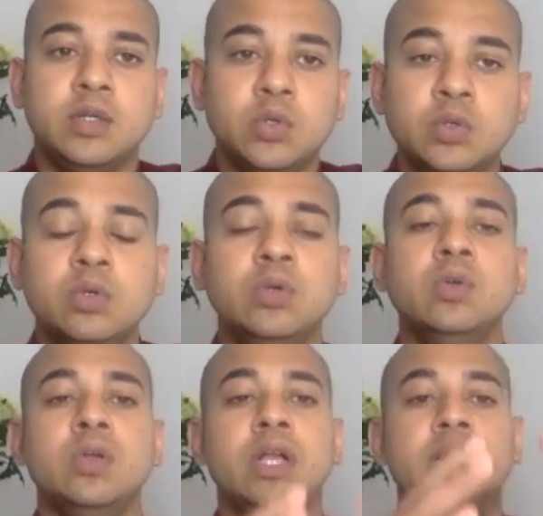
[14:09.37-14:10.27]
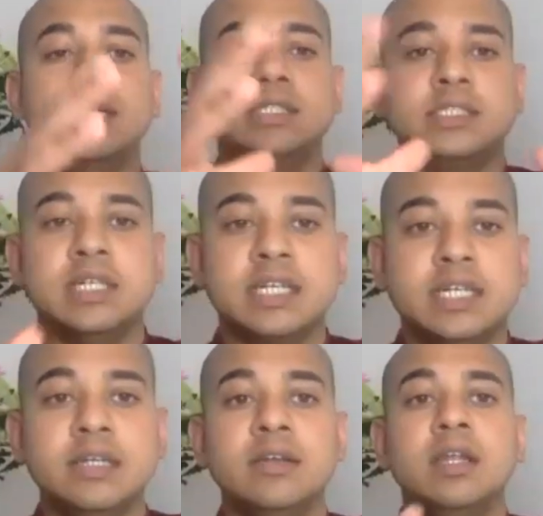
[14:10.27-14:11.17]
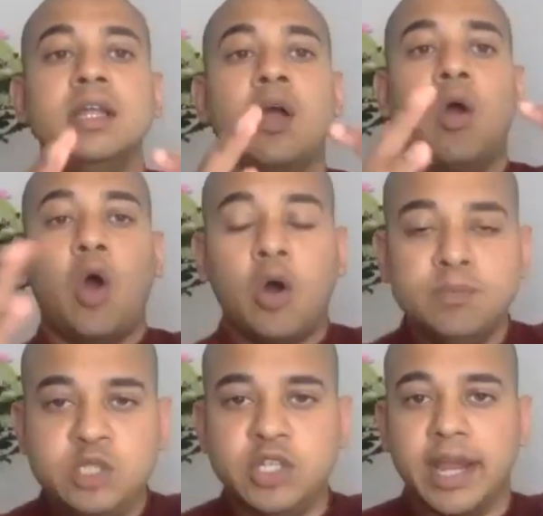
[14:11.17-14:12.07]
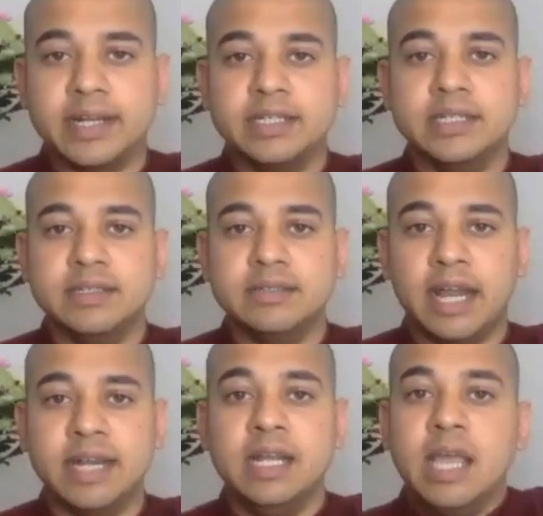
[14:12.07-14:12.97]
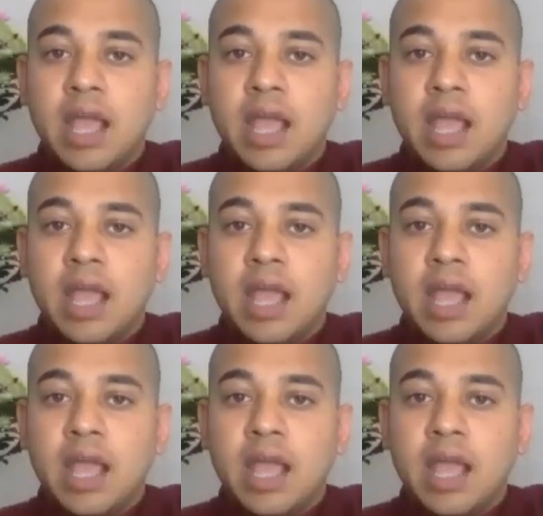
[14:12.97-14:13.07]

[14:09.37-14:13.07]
to a certain object, right?